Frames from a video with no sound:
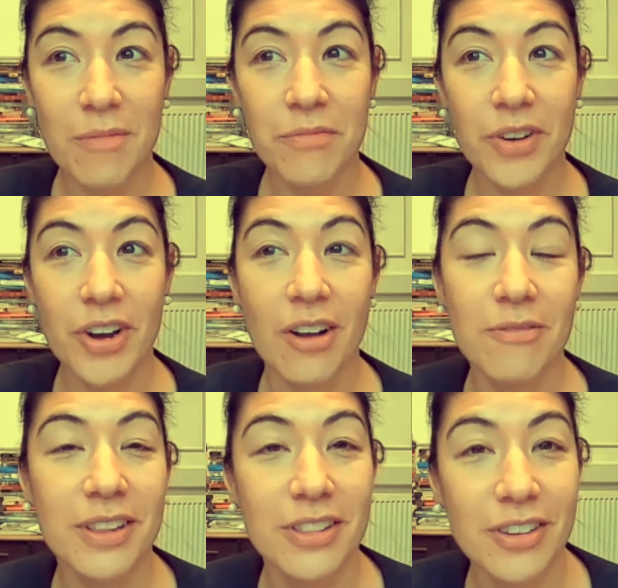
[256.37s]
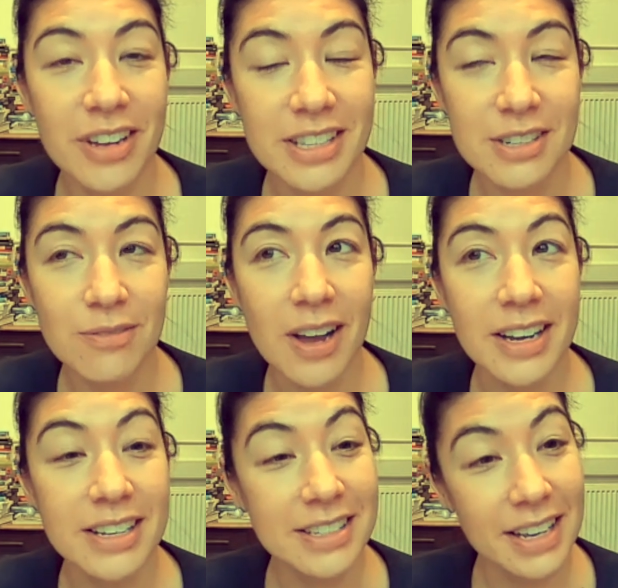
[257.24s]
very often it's
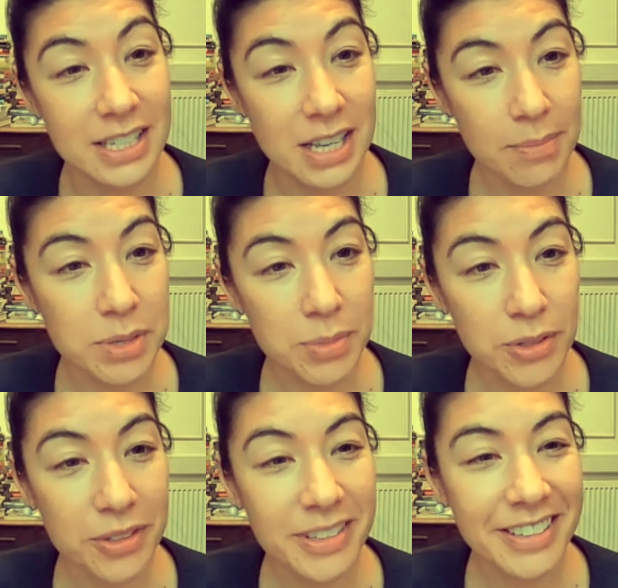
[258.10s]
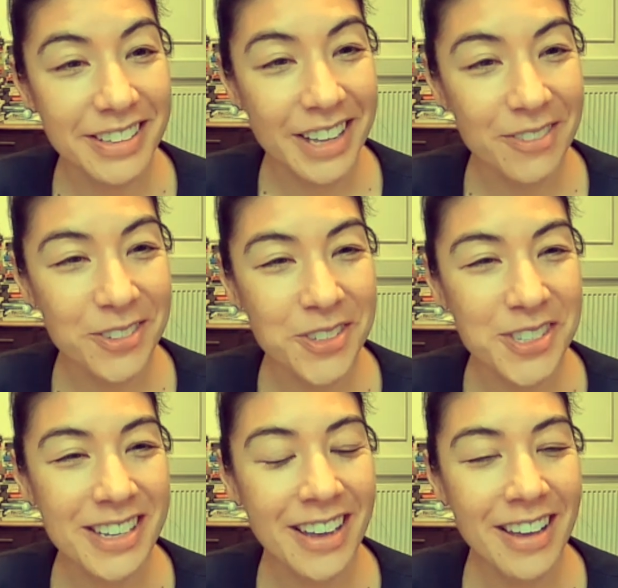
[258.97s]
defined as acceptable
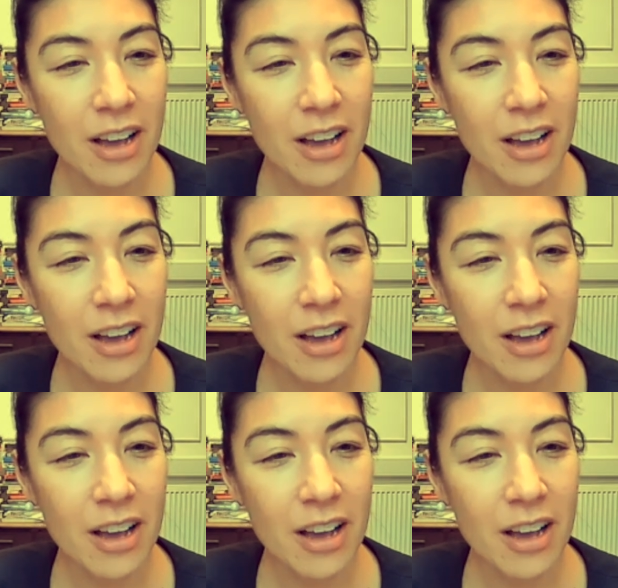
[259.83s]
levels,